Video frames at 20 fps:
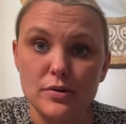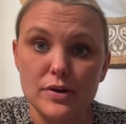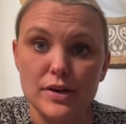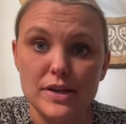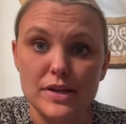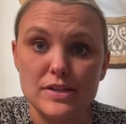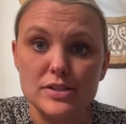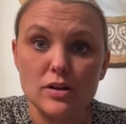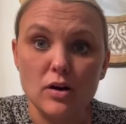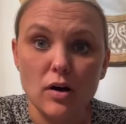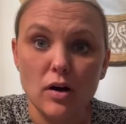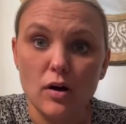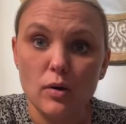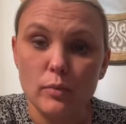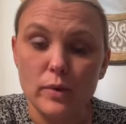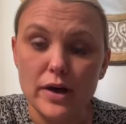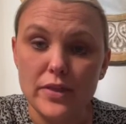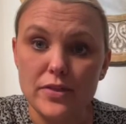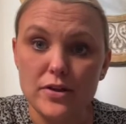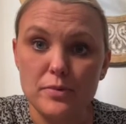is all
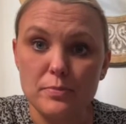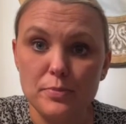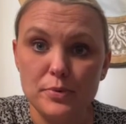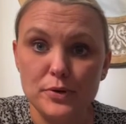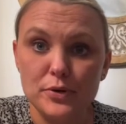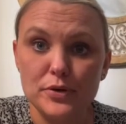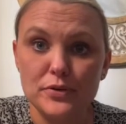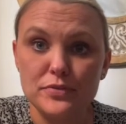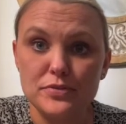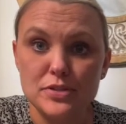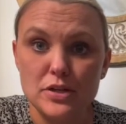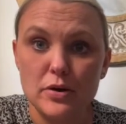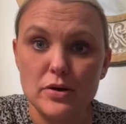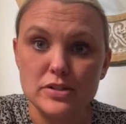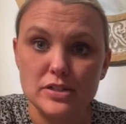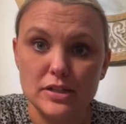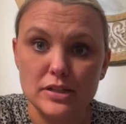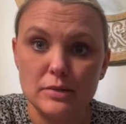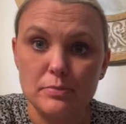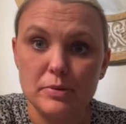weatherproof, so
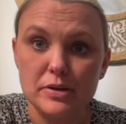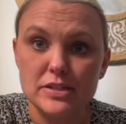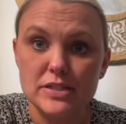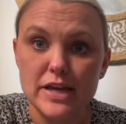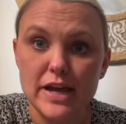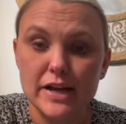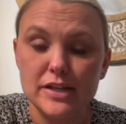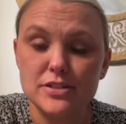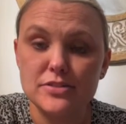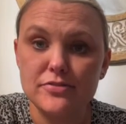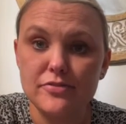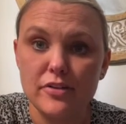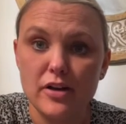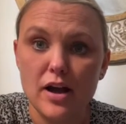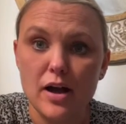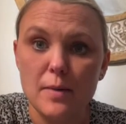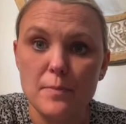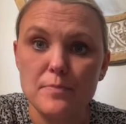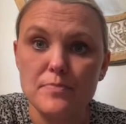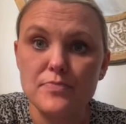it's gonna protect
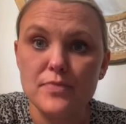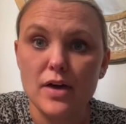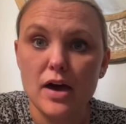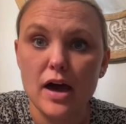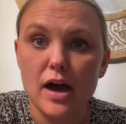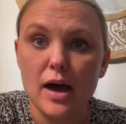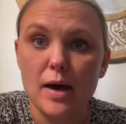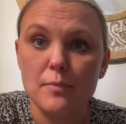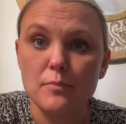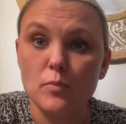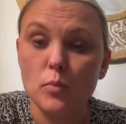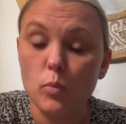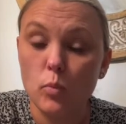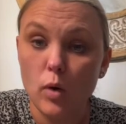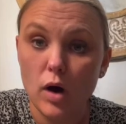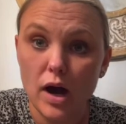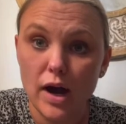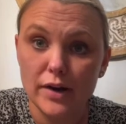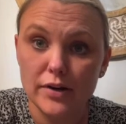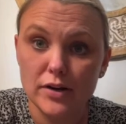from
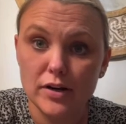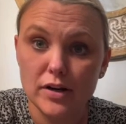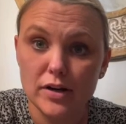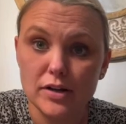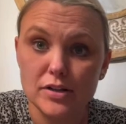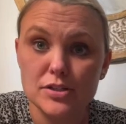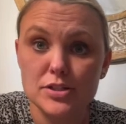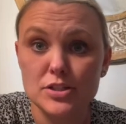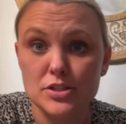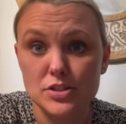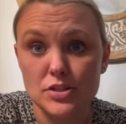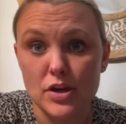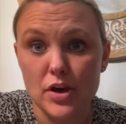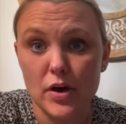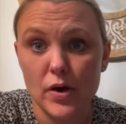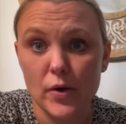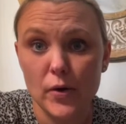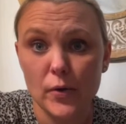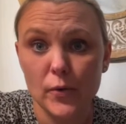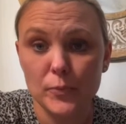water,
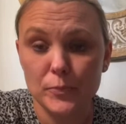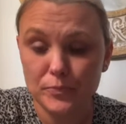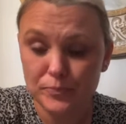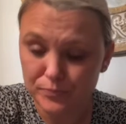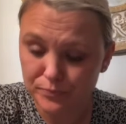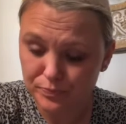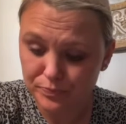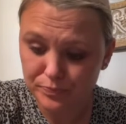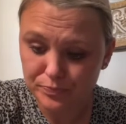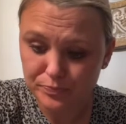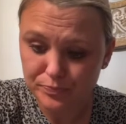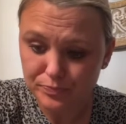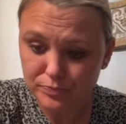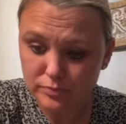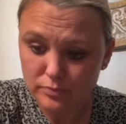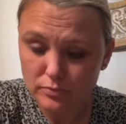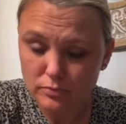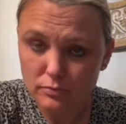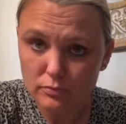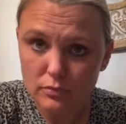snow.
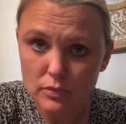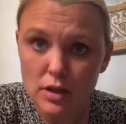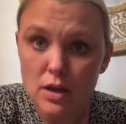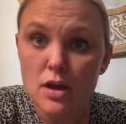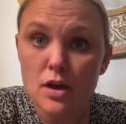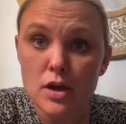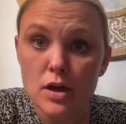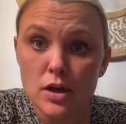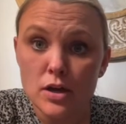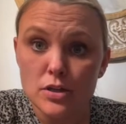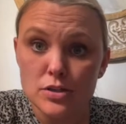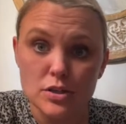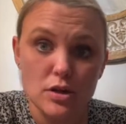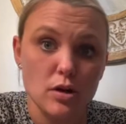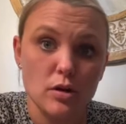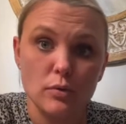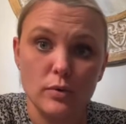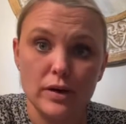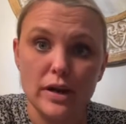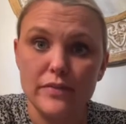
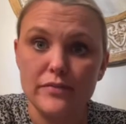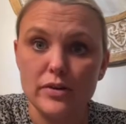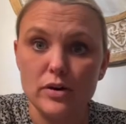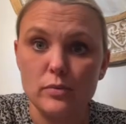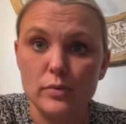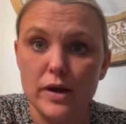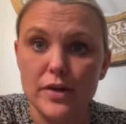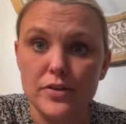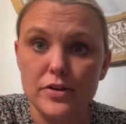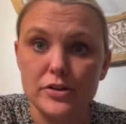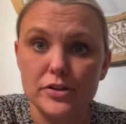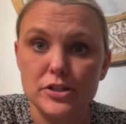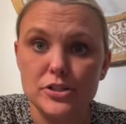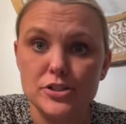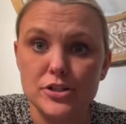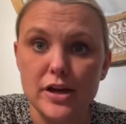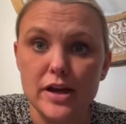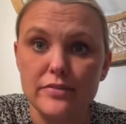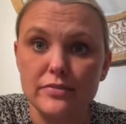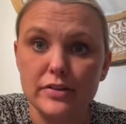So whatever weather you're
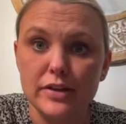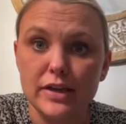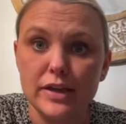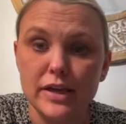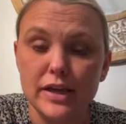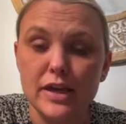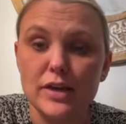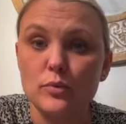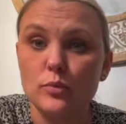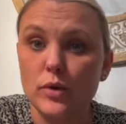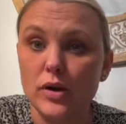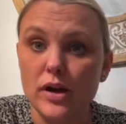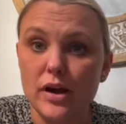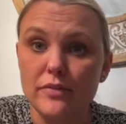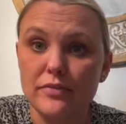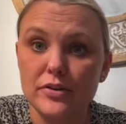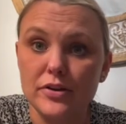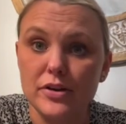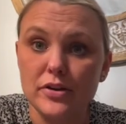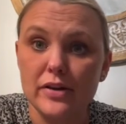traveling in,
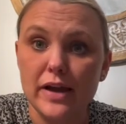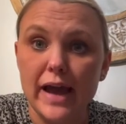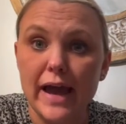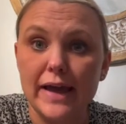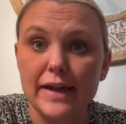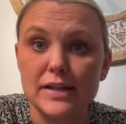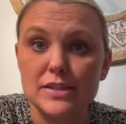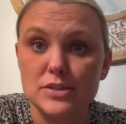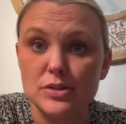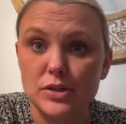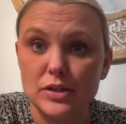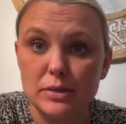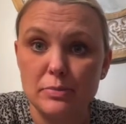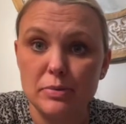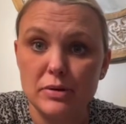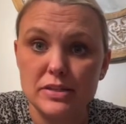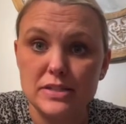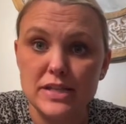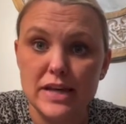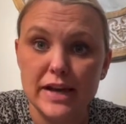wherever you're at, it's gonna
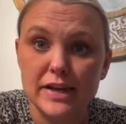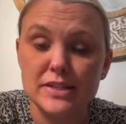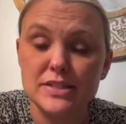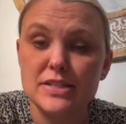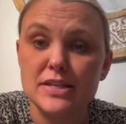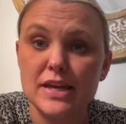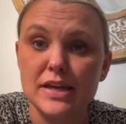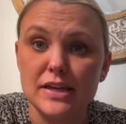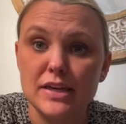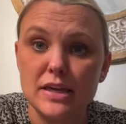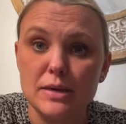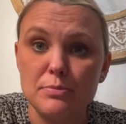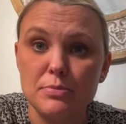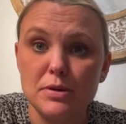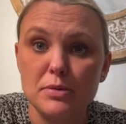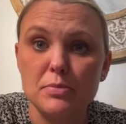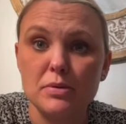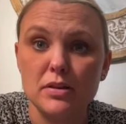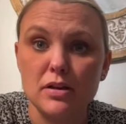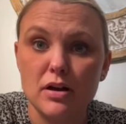protect and keep
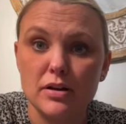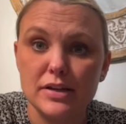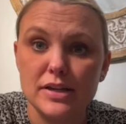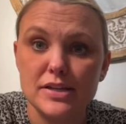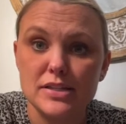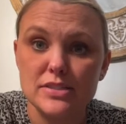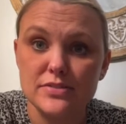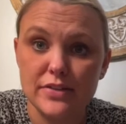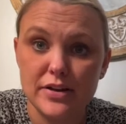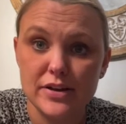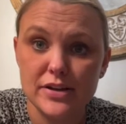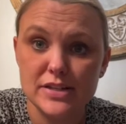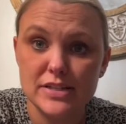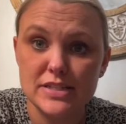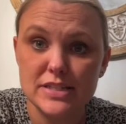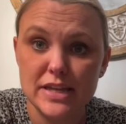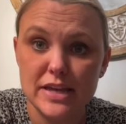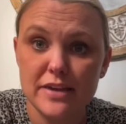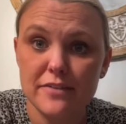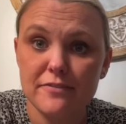your belongings very
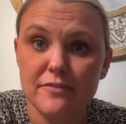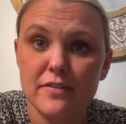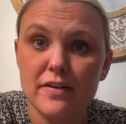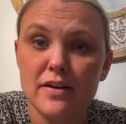safe.